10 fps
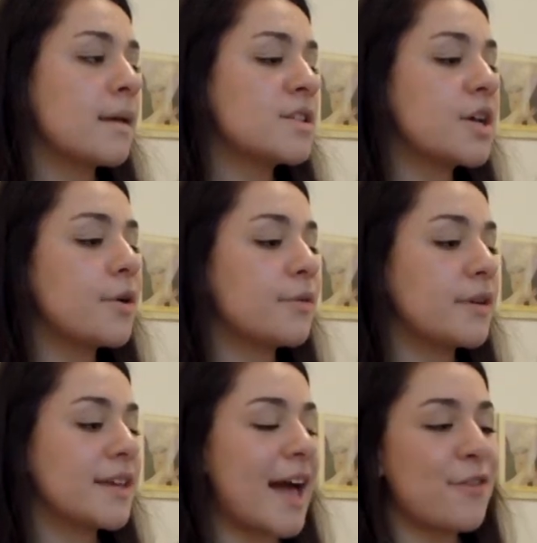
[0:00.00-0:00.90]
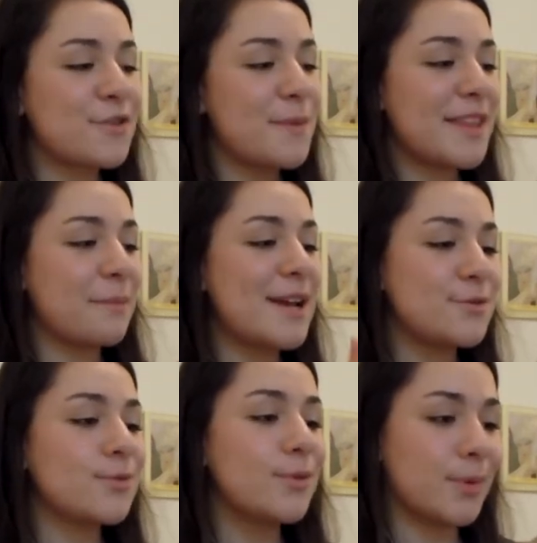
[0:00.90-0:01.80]
So yeah, those have been like my
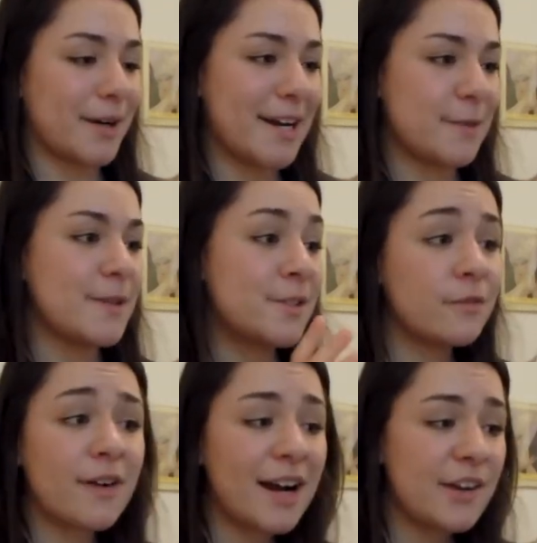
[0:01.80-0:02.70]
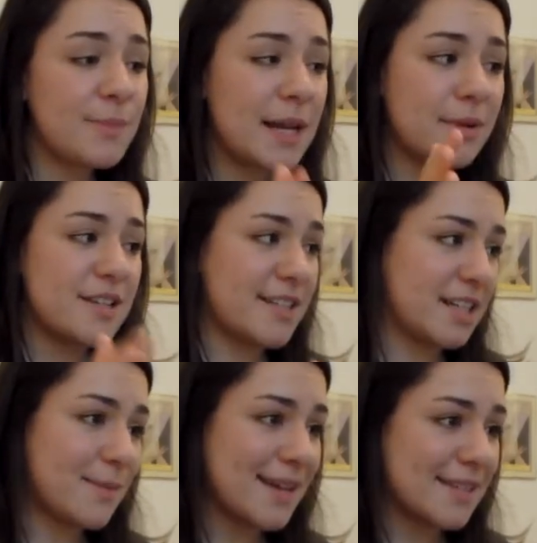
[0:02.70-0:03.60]
dual worries. But so far I've been able to stick
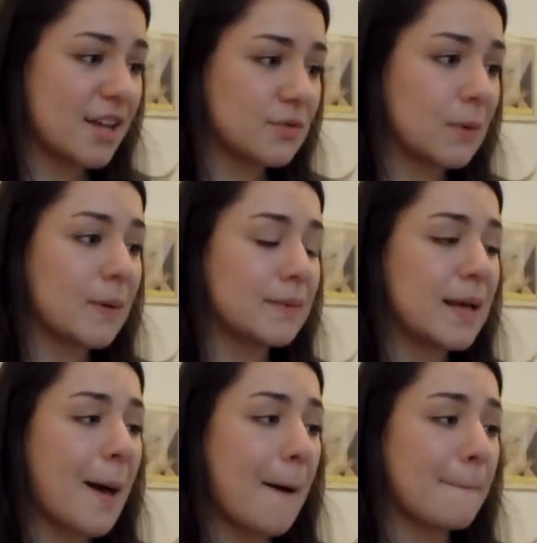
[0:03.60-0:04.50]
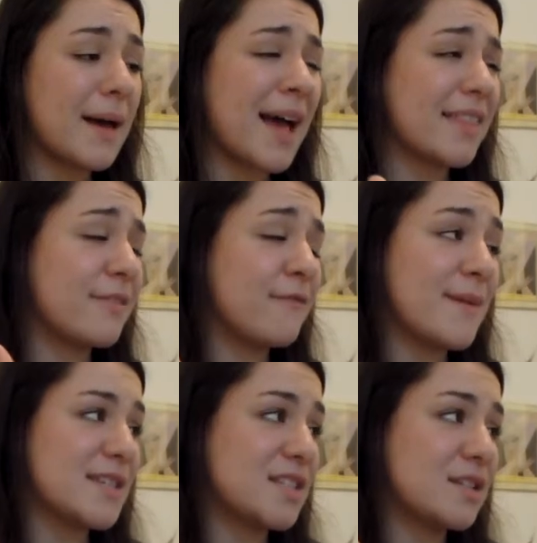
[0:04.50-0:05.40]
to my schedule. I've
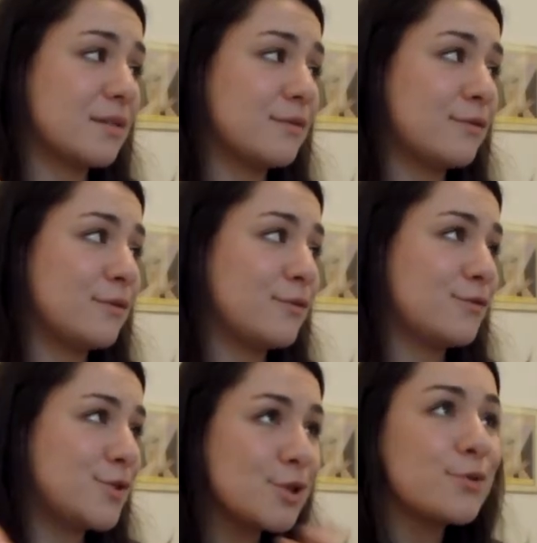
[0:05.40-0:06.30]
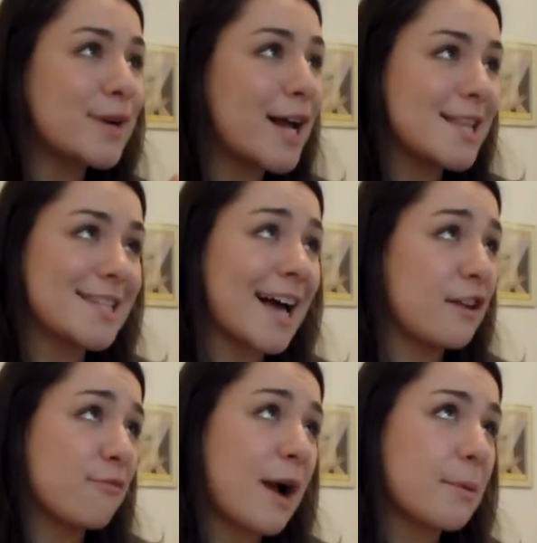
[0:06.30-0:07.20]
missed 2 runs
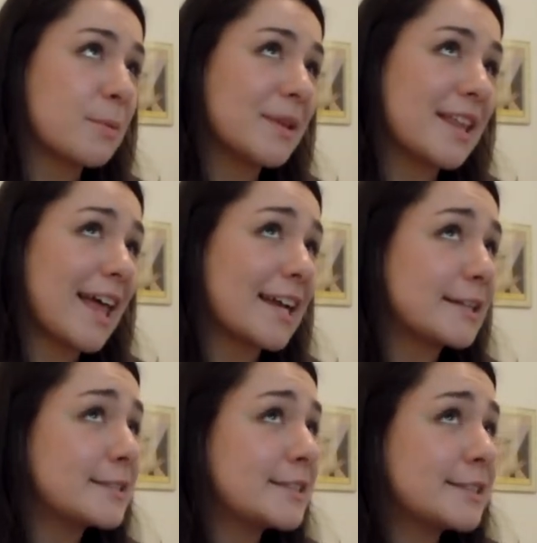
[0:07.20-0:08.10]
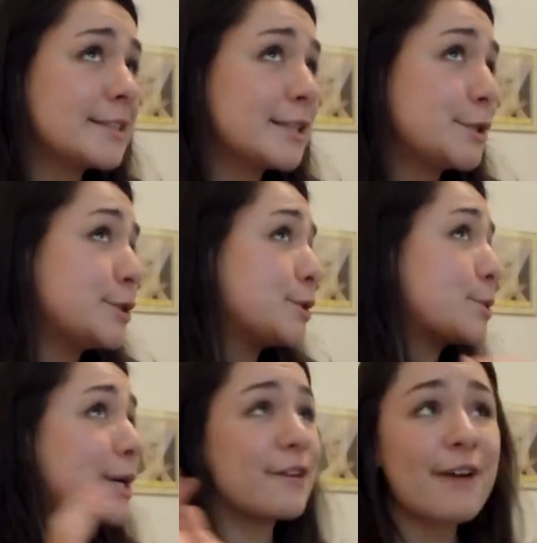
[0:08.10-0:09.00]
out of probably like
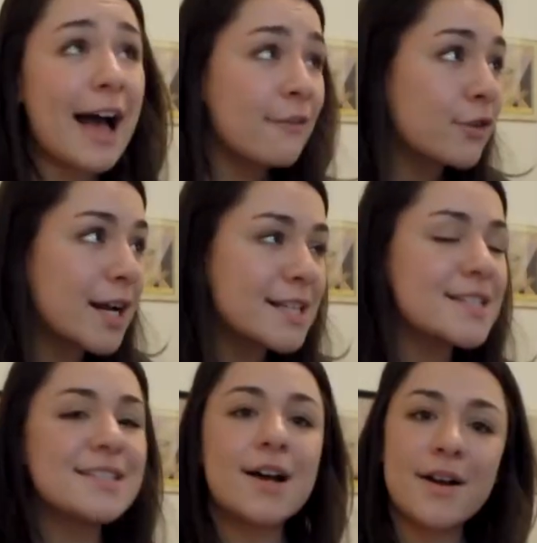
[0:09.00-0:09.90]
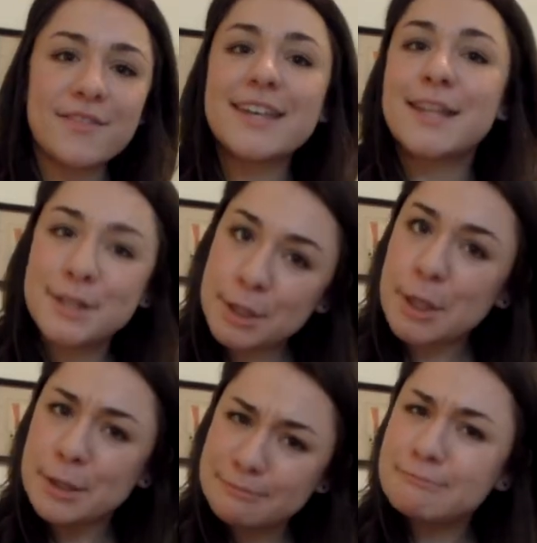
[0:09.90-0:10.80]
25 runs, so I feel like that's a
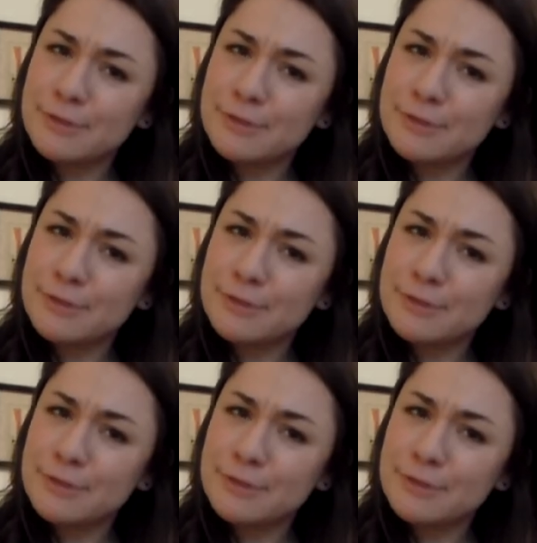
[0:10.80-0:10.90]
good